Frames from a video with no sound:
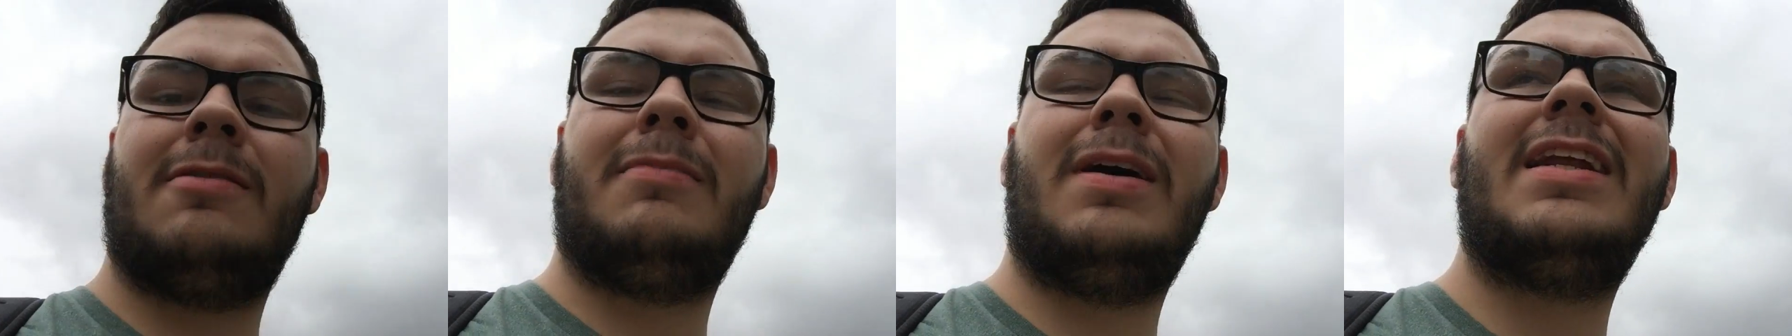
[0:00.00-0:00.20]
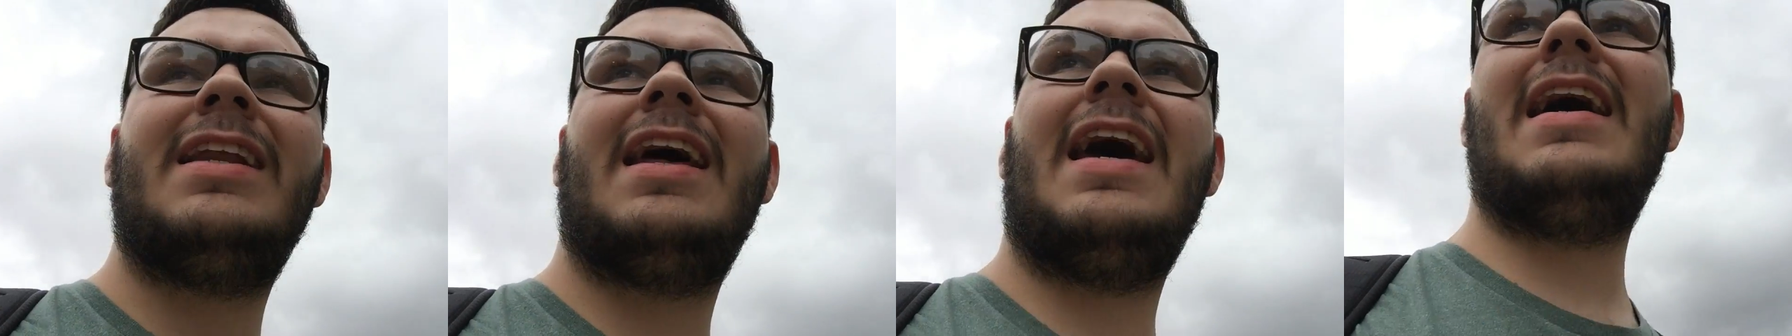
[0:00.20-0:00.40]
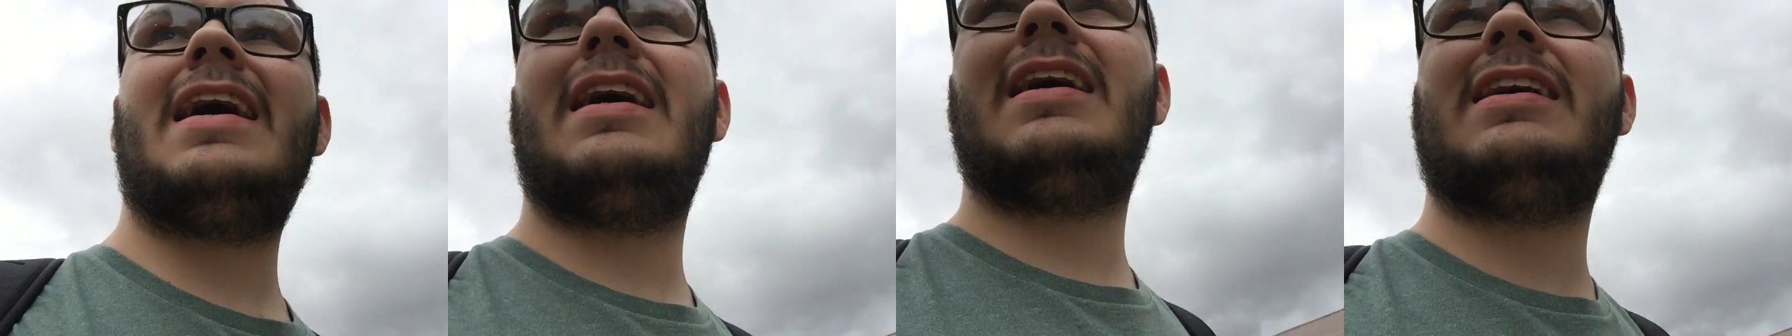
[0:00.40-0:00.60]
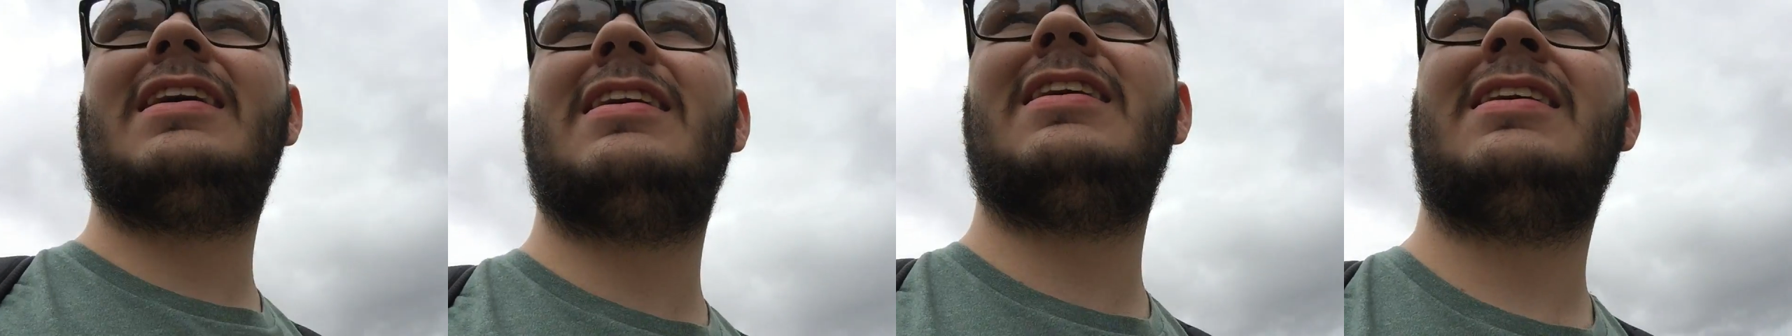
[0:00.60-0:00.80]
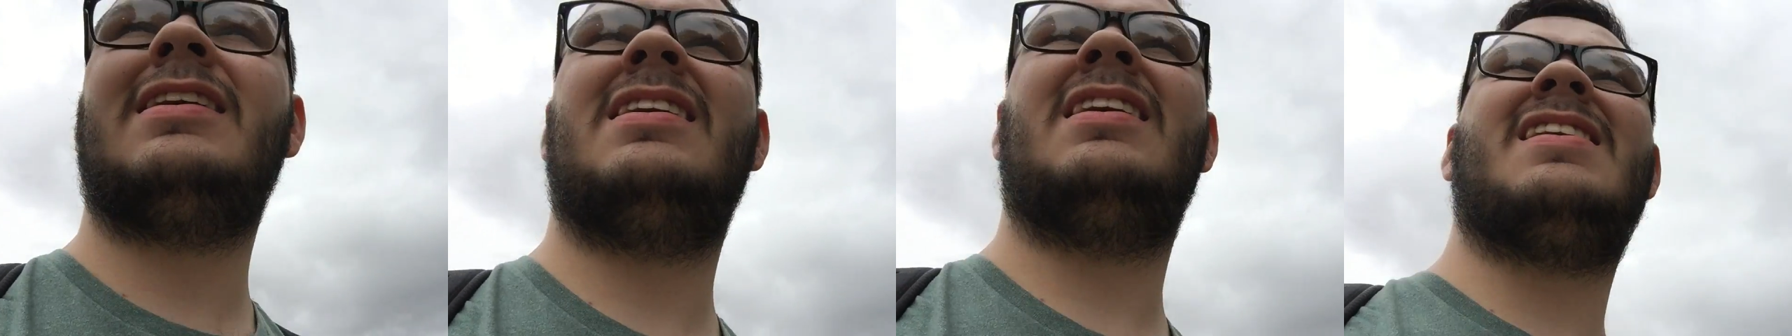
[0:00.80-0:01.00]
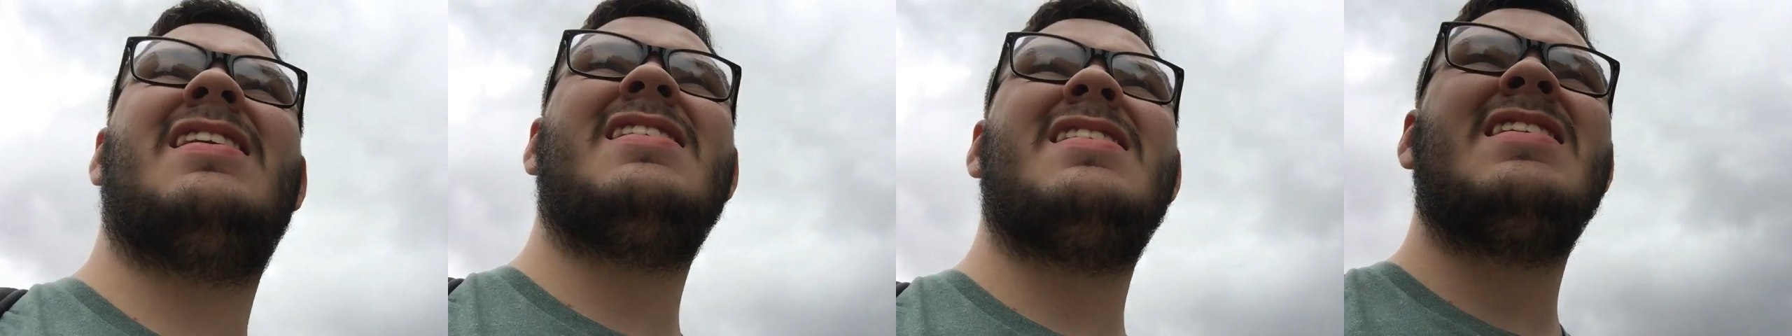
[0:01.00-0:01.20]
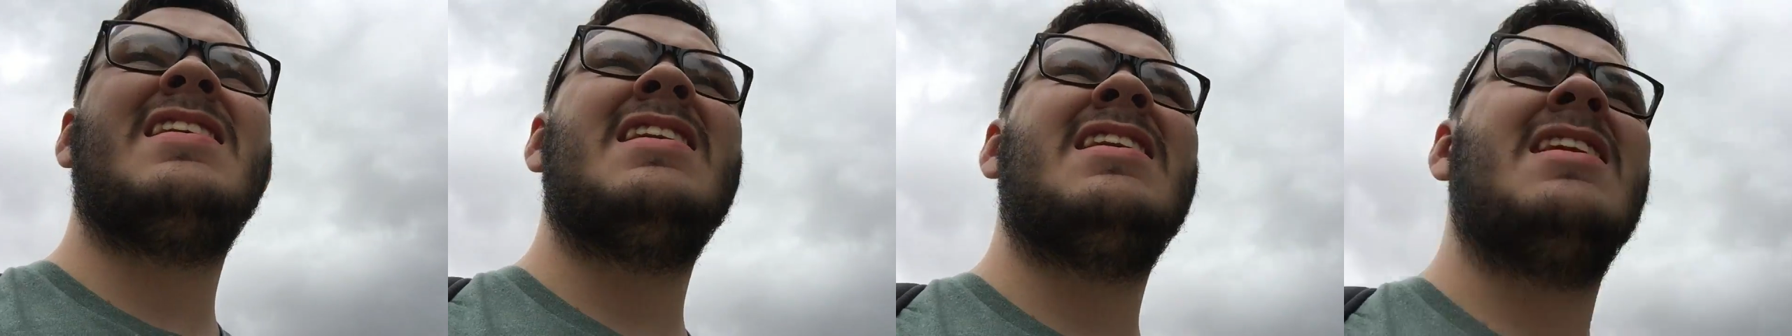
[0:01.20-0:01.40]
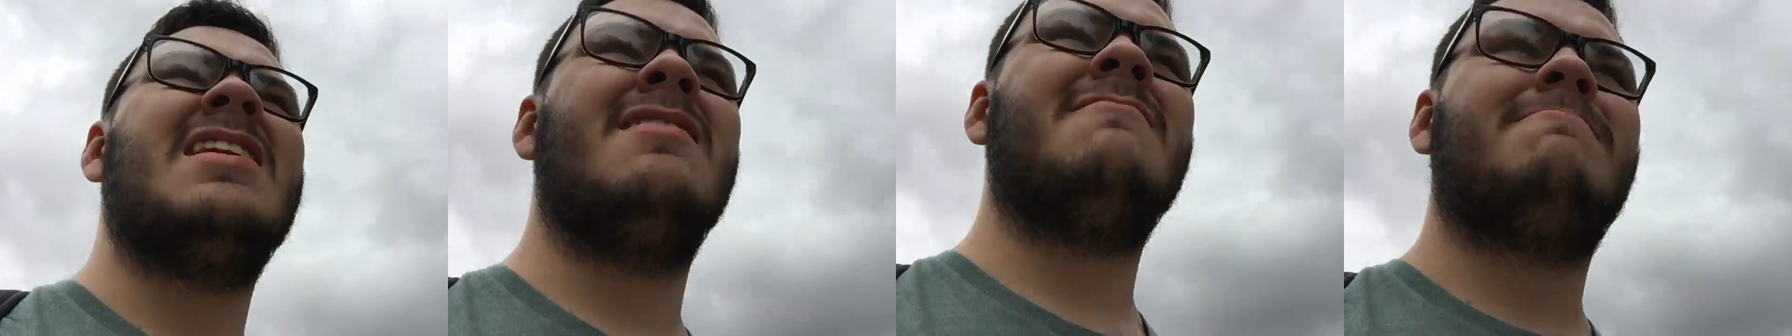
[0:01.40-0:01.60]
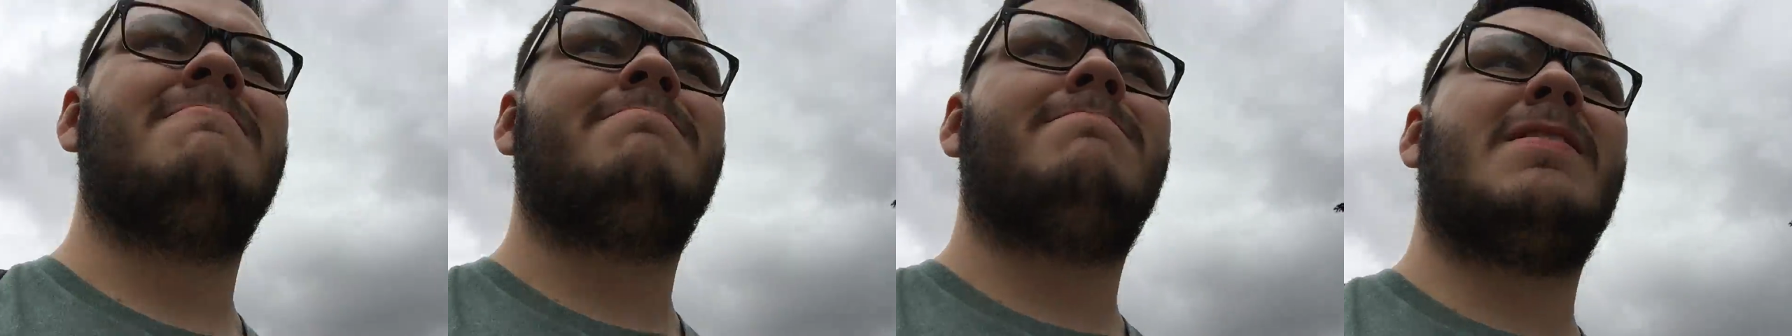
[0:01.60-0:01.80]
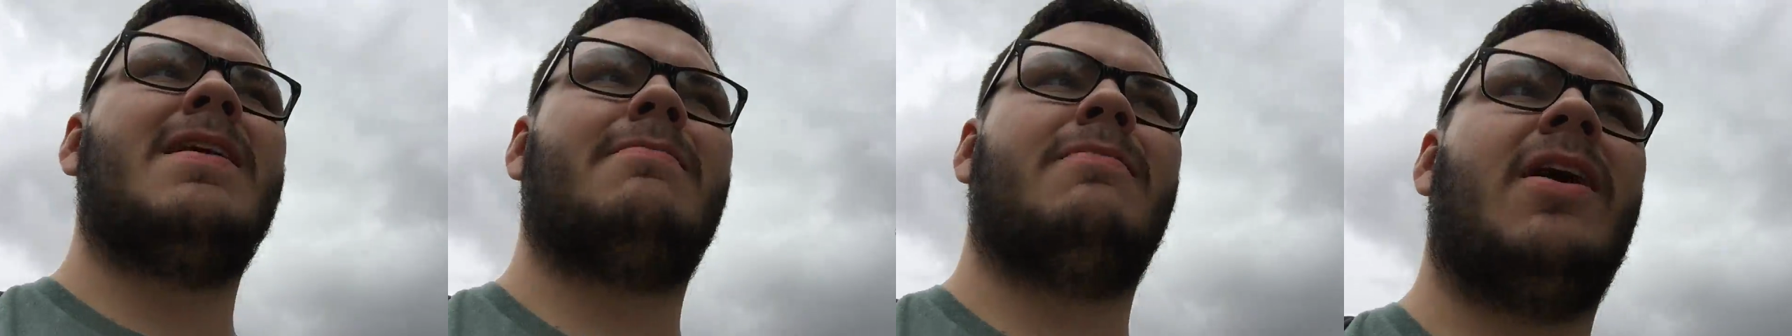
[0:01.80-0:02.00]
on Monday,
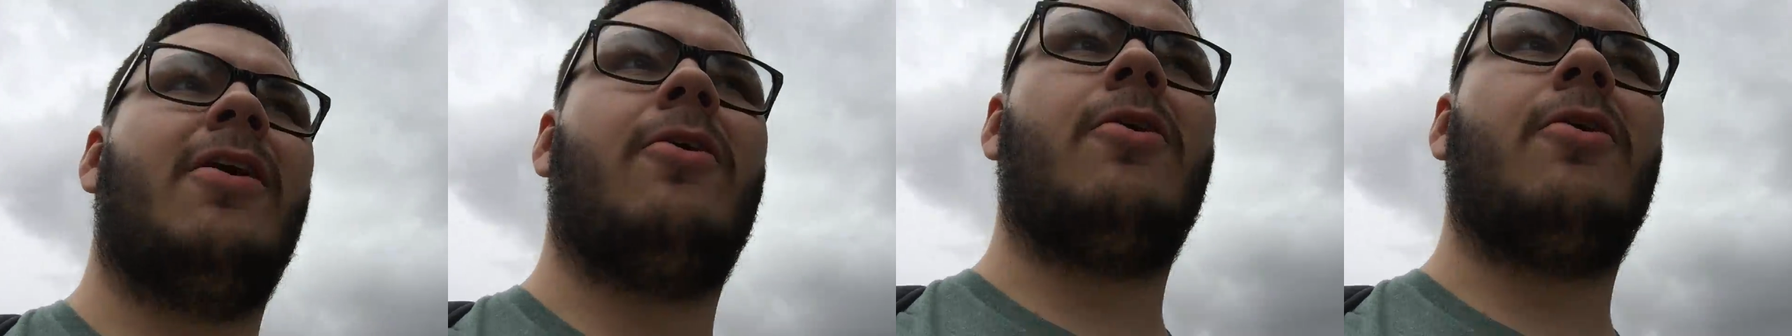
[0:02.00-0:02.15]
but my